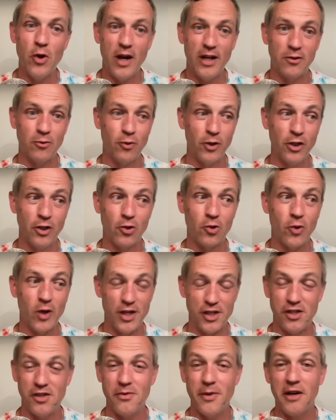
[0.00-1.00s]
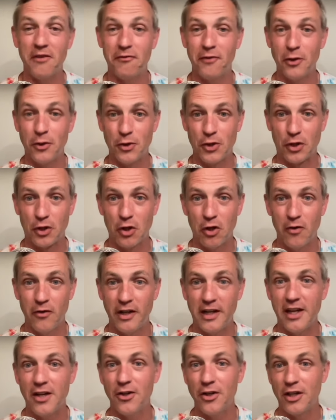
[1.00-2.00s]
had real questions about Phil
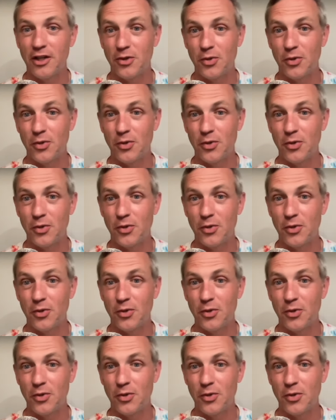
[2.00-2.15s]
Jurkovec entering